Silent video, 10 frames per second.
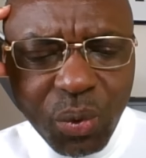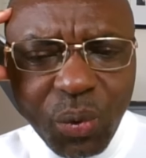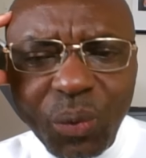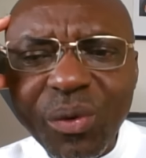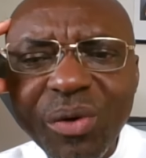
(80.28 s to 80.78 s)

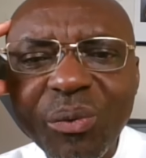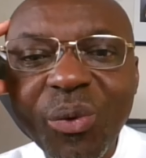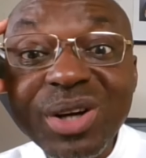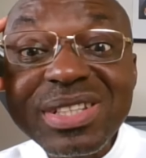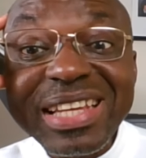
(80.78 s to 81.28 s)
ooh,
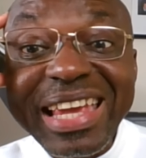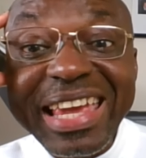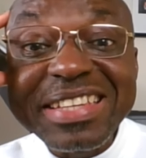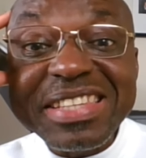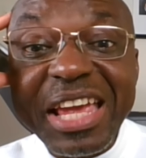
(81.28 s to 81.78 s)
what
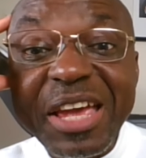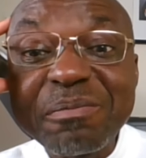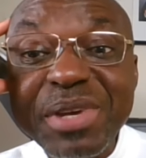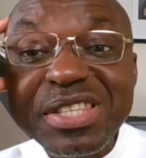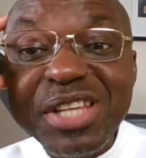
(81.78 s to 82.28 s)
is
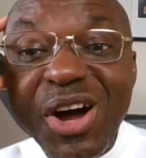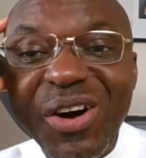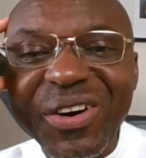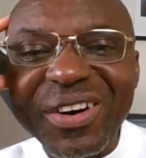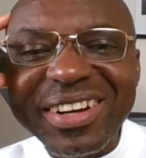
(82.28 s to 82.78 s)
a
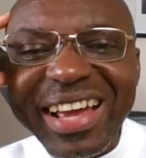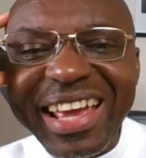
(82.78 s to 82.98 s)
bizarre,